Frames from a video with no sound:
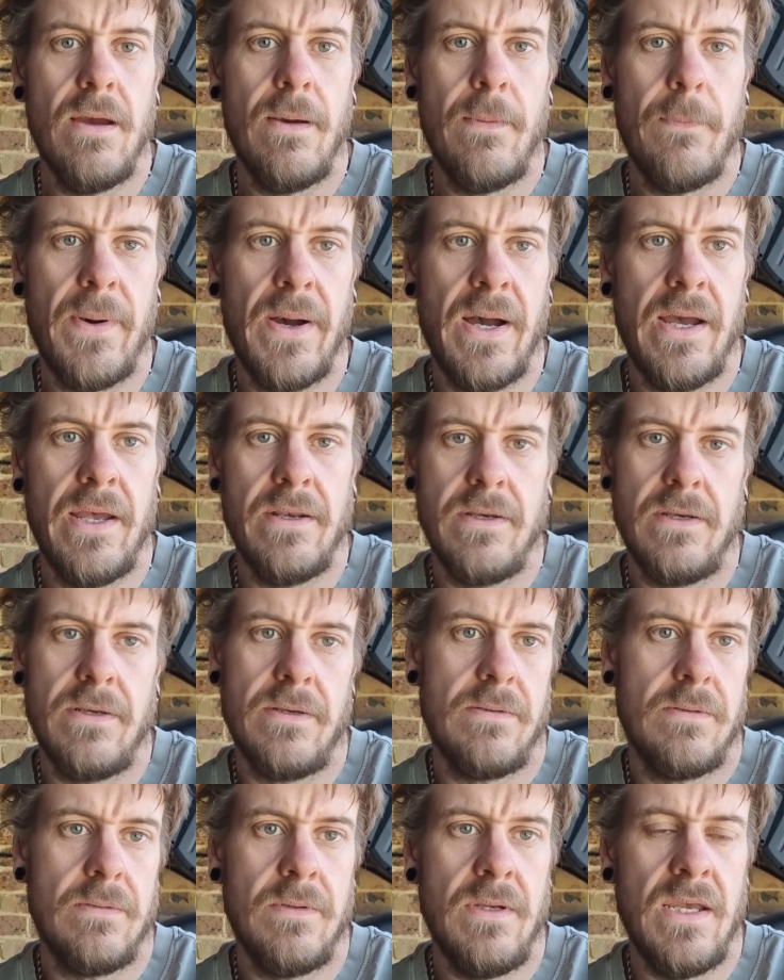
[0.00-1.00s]
But
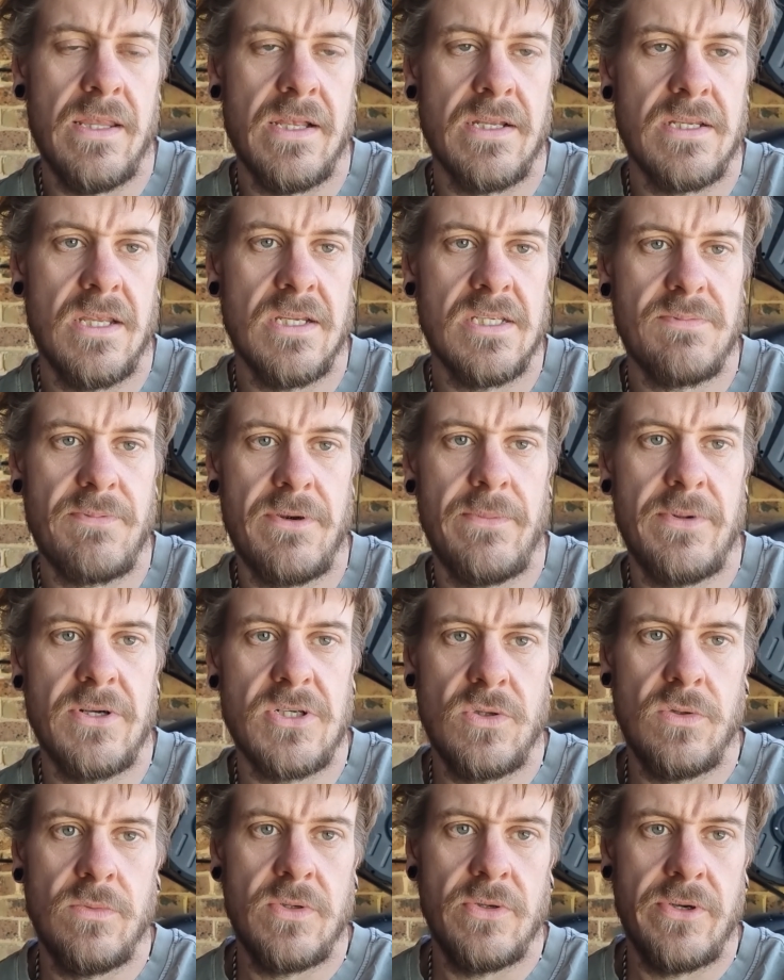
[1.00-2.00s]
yeah, that's pretty much all
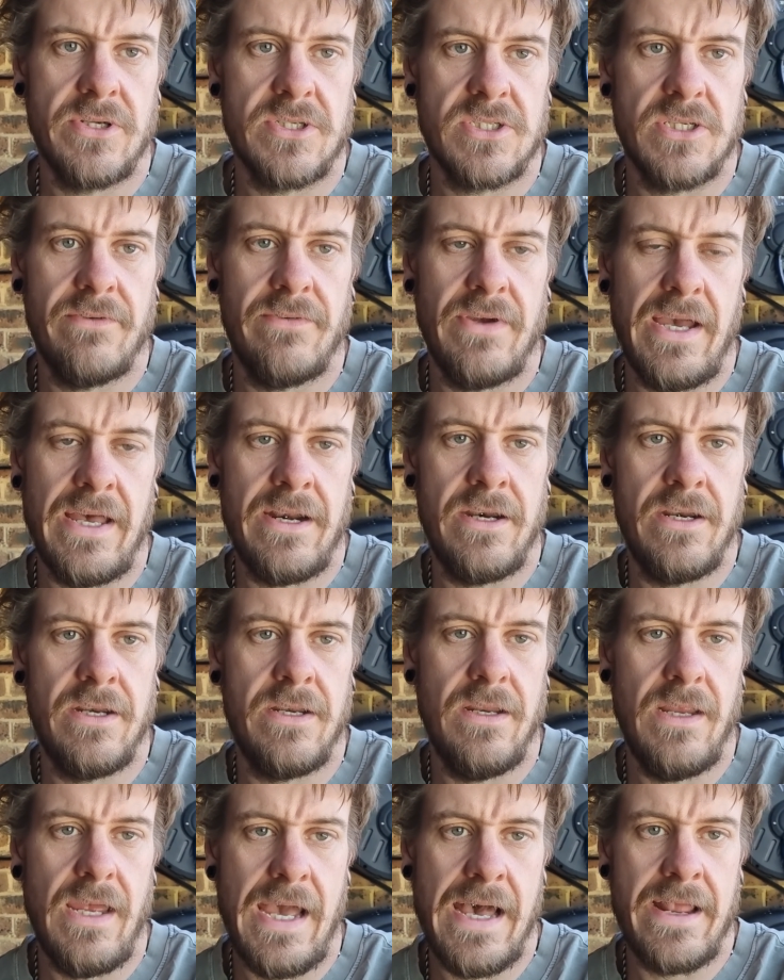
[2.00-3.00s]
I'm doing. So I've
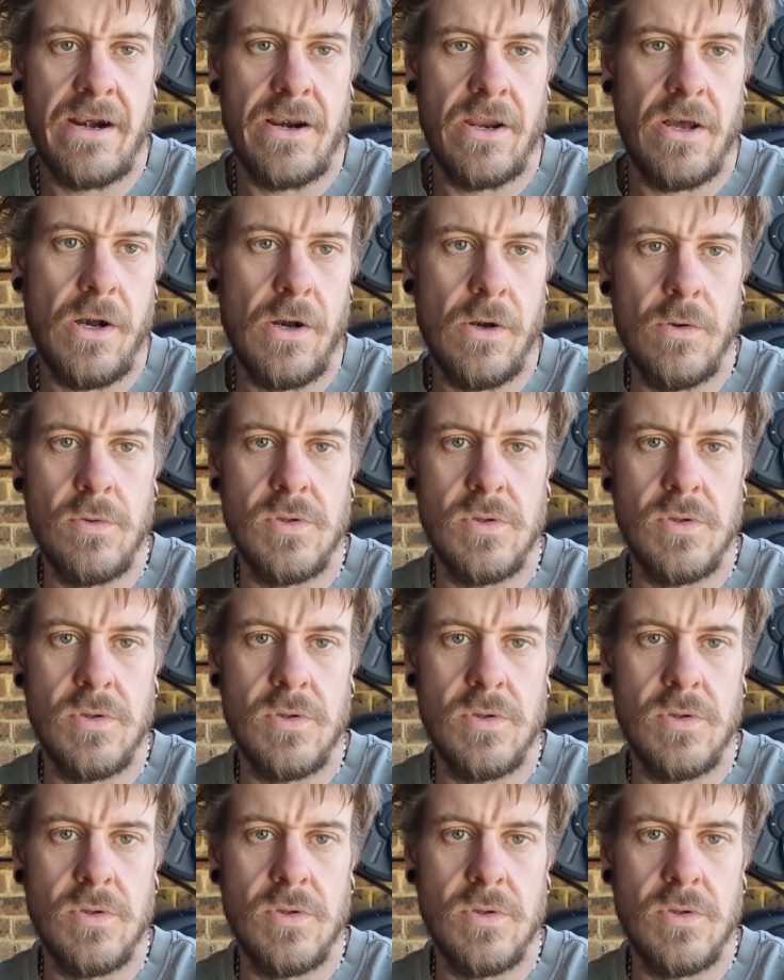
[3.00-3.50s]
added a hole